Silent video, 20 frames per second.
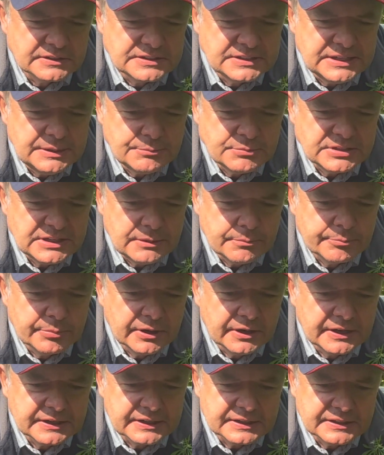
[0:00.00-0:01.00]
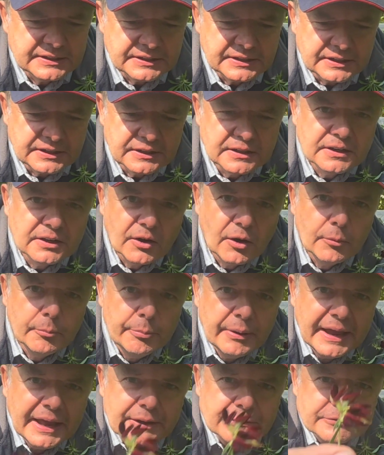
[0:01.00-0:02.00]
deep, deep burgundy
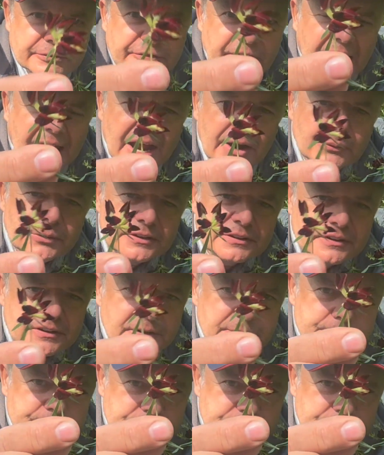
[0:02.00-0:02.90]
compound flowers.